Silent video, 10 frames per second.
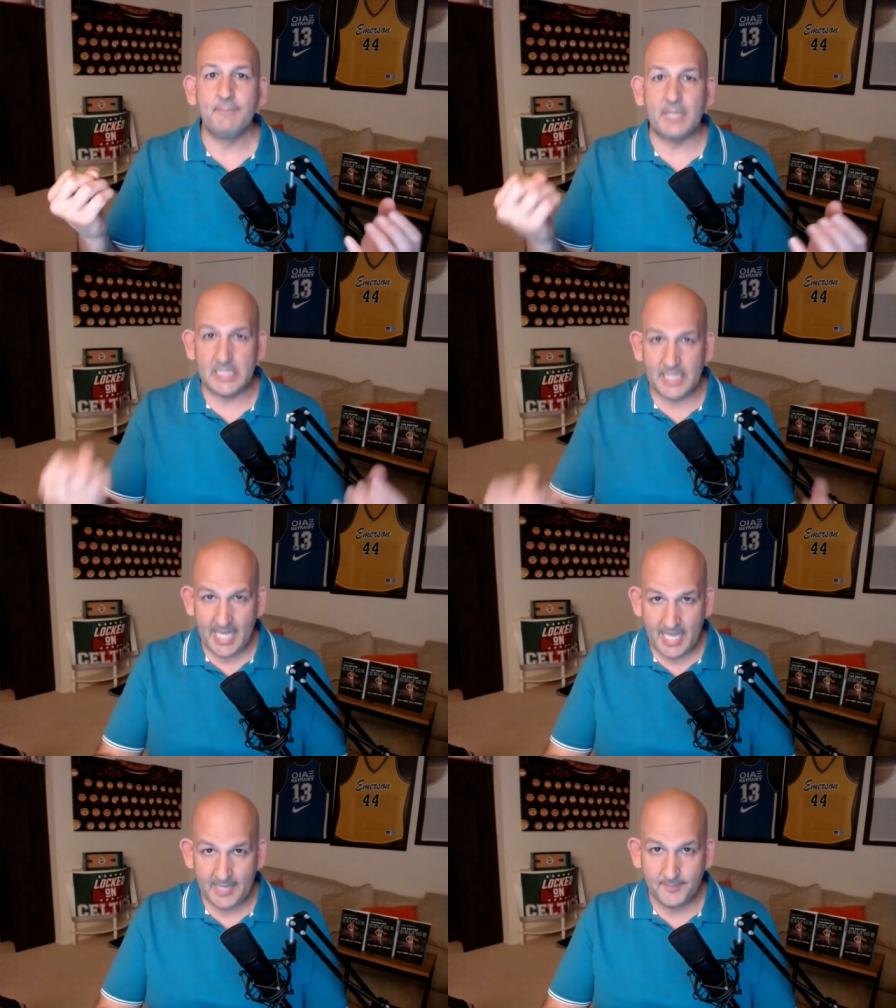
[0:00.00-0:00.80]

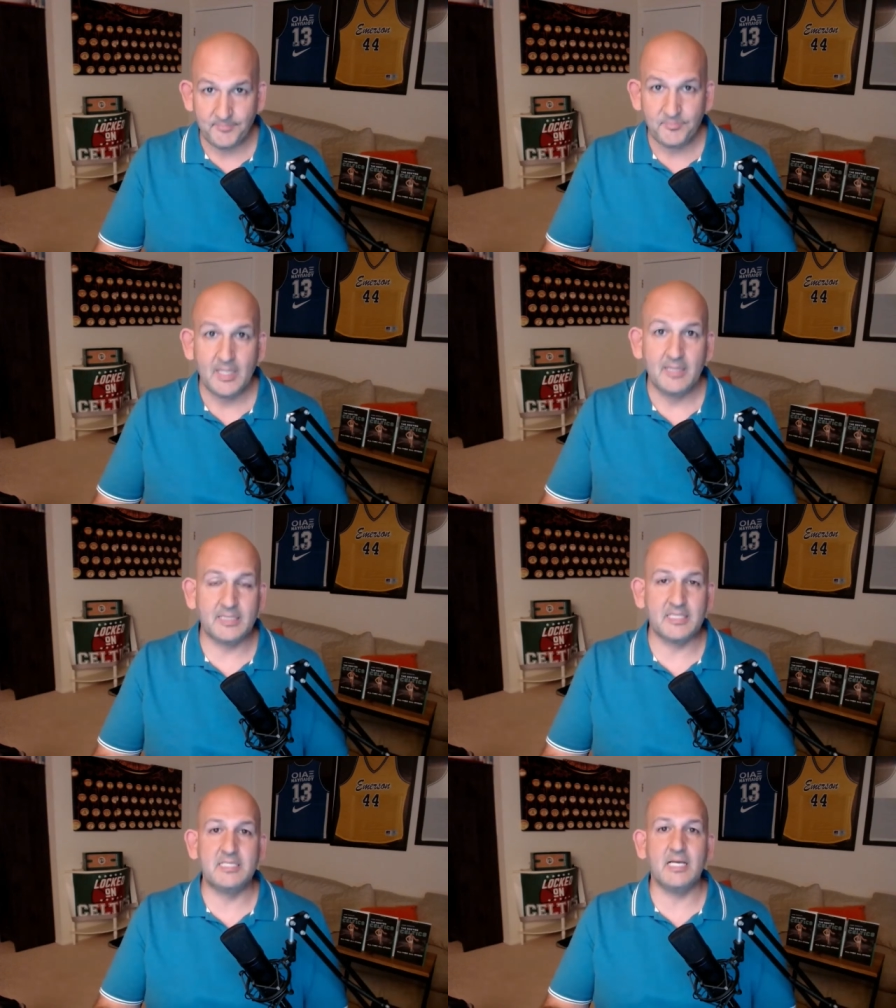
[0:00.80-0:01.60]
play
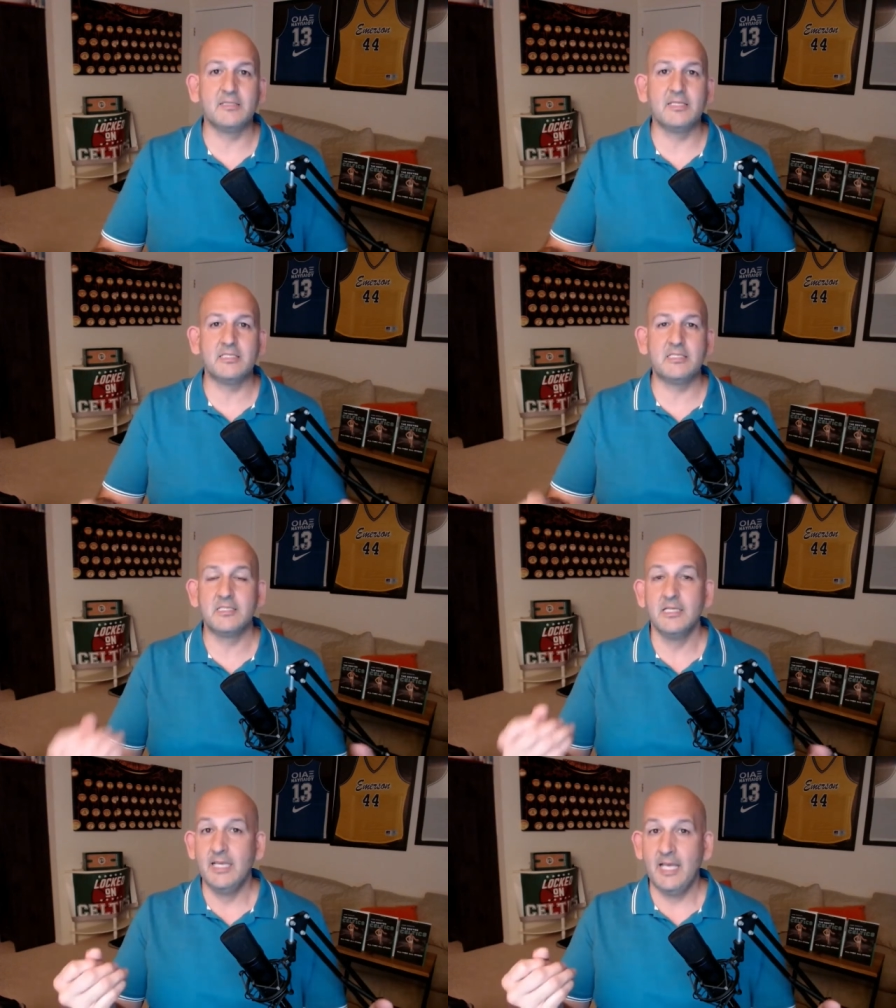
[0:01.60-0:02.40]
that the
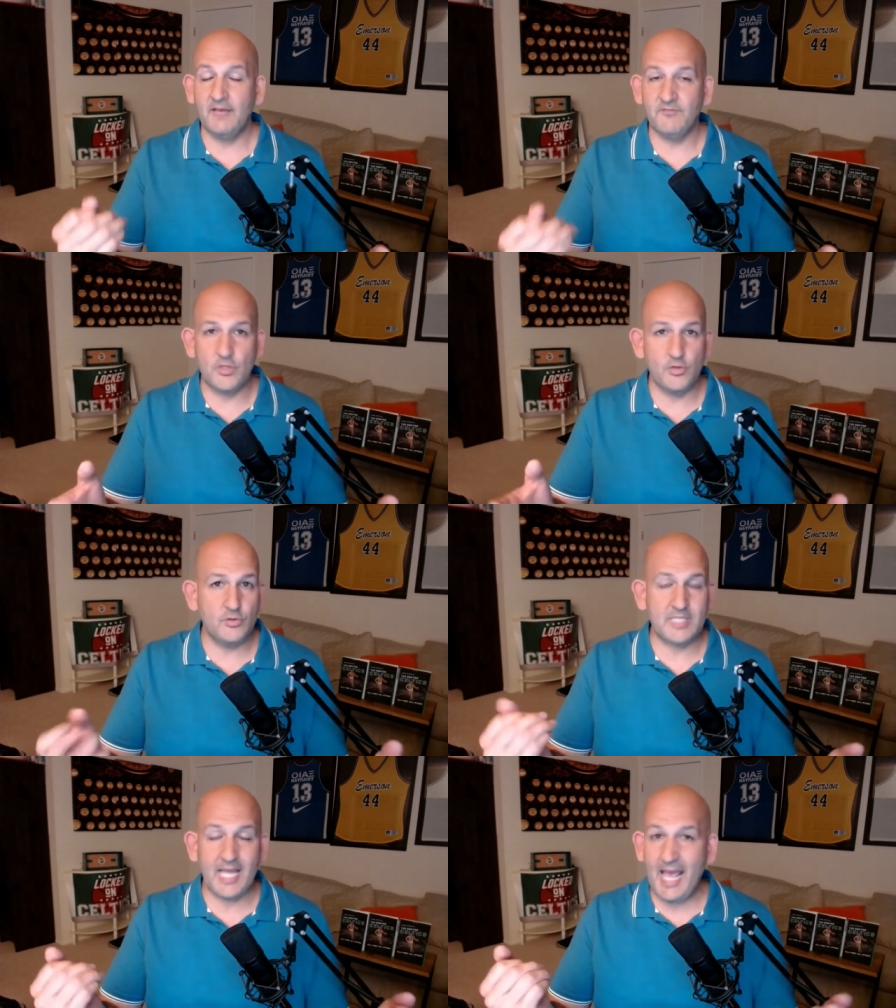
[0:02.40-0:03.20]
Celtics have
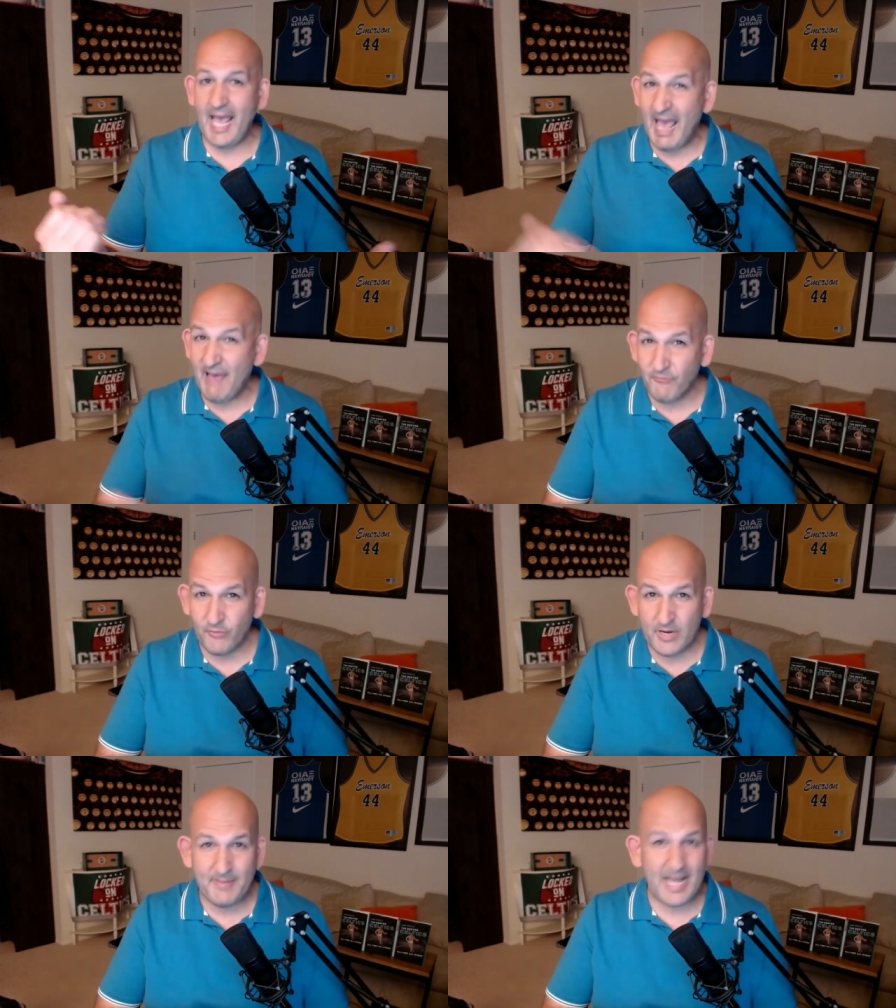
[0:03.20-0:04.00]
used, that
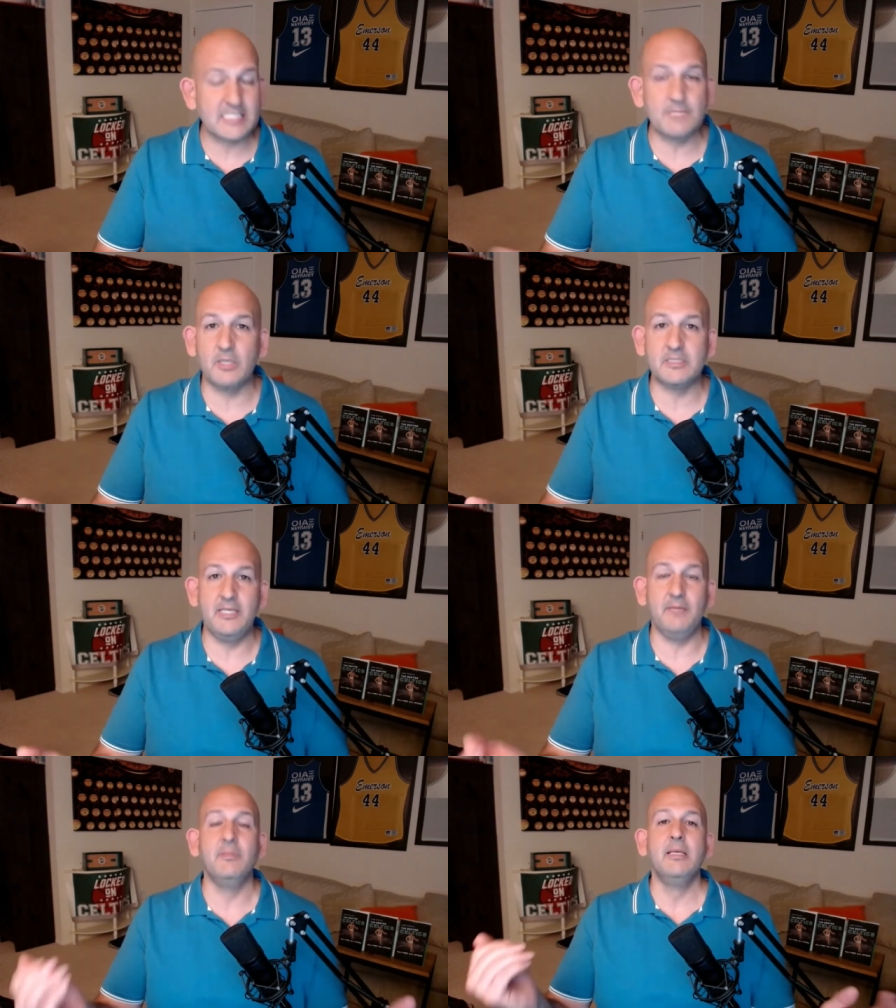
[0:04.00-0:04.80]
every basketball
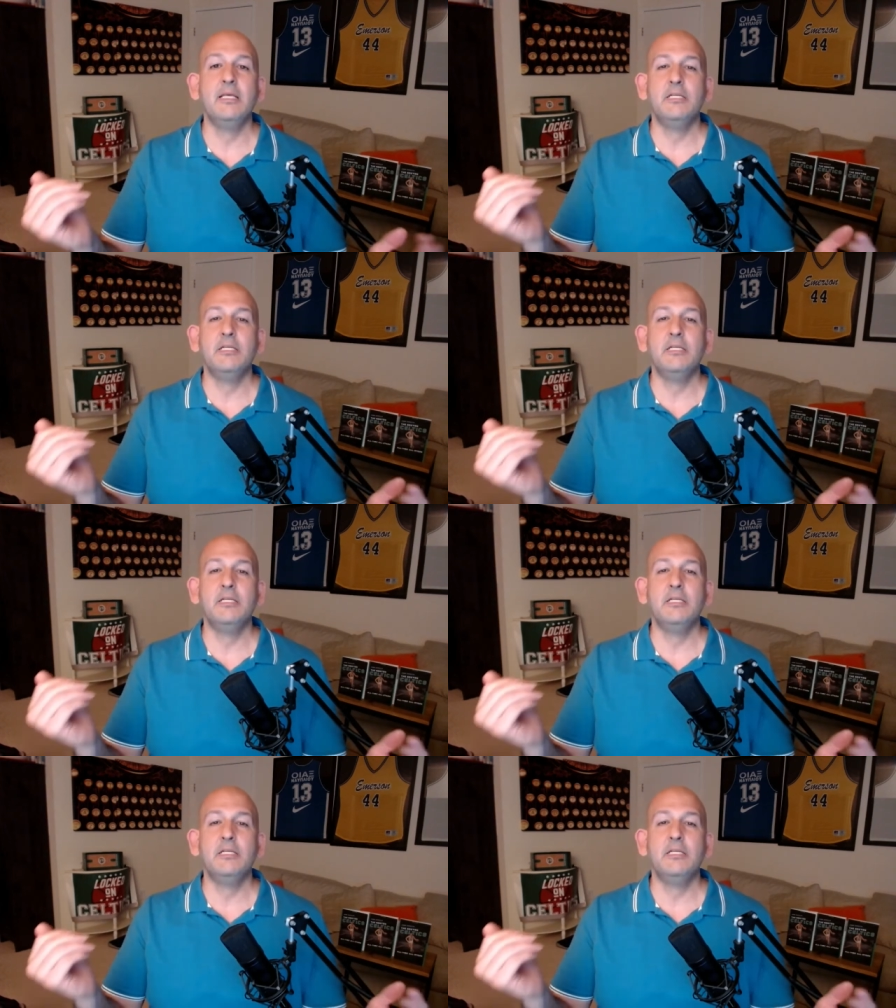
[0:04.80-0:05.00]
team,